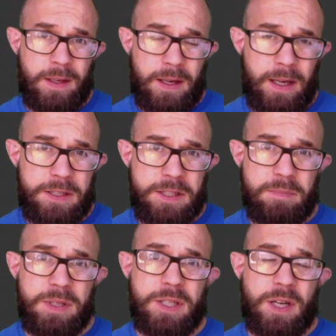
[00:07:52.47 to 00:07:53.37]
has
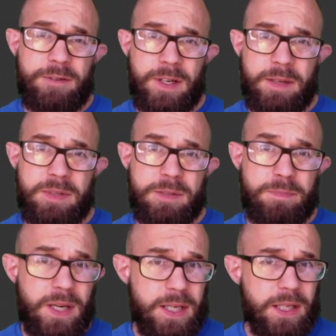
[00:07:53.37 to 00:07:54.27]
dominion over him. His
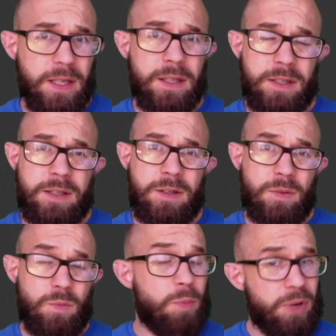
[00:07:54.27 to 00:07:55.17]
maker
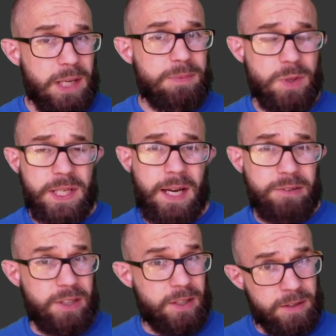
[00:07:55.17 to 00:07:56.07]
will bring him to
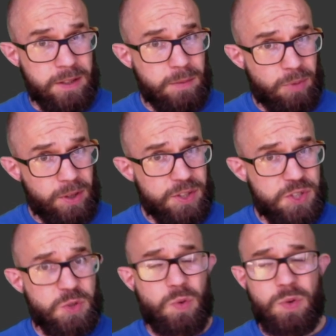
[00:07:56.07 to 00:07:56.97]
account, can bring the
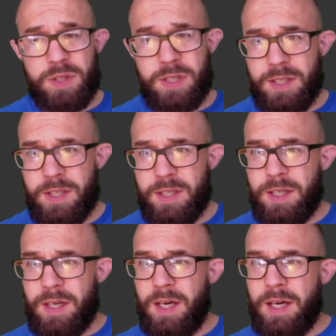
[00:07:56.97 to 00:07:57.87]
sword
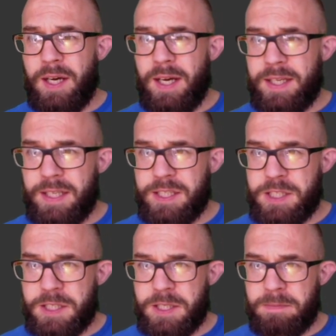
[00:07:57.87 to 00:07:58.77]

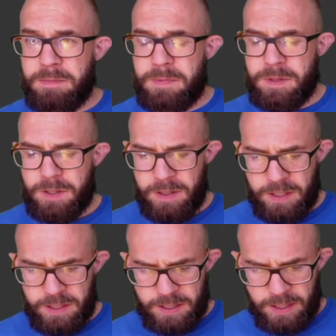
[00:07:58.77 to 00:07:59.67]
against him. So
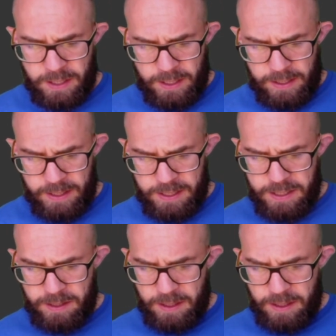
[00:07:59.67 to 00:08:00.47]
this is